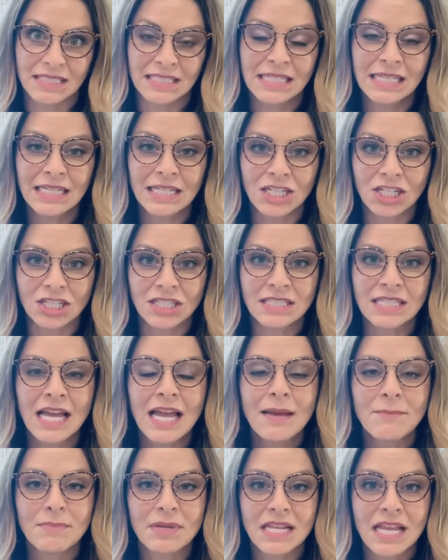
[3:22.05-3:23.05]
years,
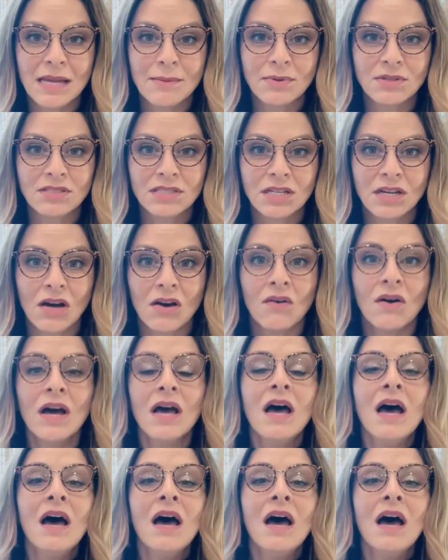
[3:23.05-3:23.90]
been able to go